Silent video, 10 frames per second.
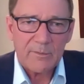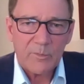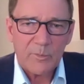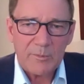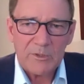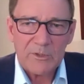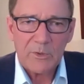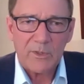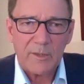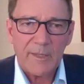people
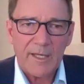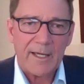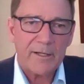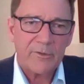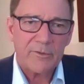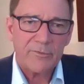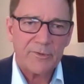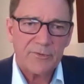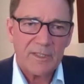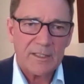talking about
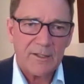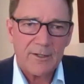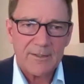$150